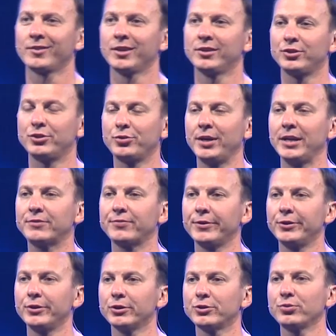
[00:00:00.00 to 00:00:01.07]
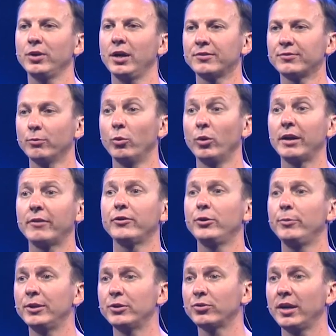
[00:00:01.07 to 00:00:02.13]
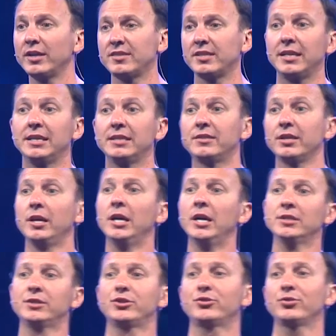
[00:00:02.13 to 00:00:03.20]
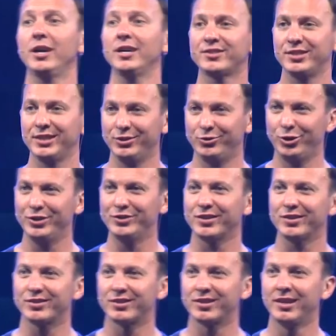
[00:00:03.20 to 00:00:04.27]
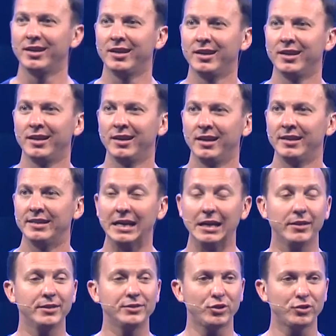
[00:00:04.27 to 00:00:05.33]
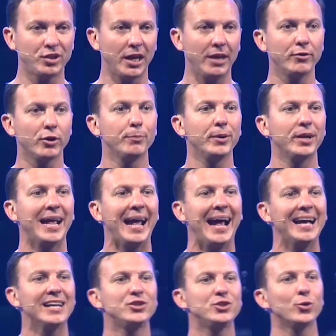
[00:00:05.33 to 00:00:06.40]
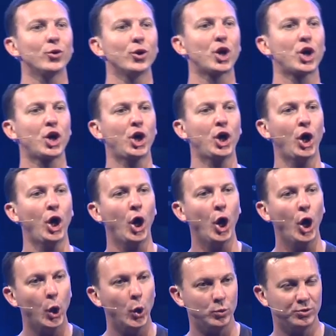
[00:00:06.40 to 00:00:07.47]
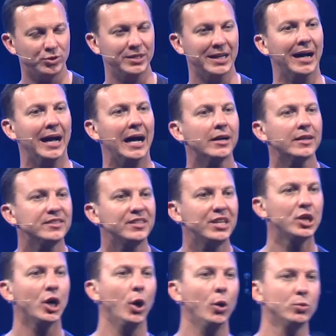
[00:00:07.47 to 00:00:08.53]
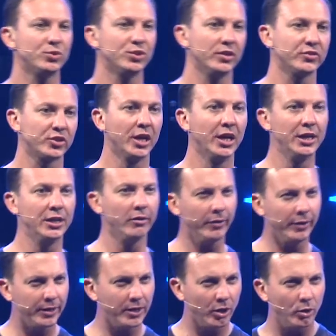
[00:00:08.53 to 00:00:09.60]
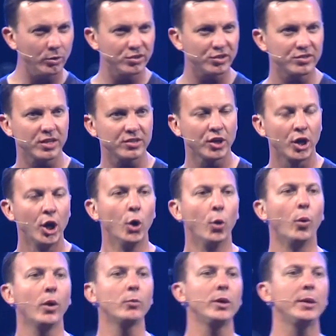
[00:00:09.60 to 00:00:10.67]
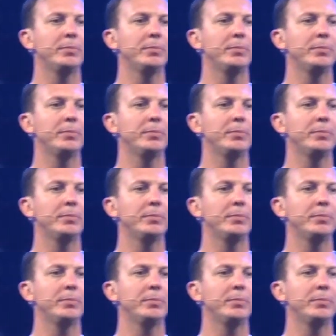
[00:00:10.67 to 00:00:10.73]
to transfer your trust from whatever you've been trusting in to, to trust in Jesus. Not only as your Savior, but as your coach. Now, how does He coach us? You know how He coaches us? When we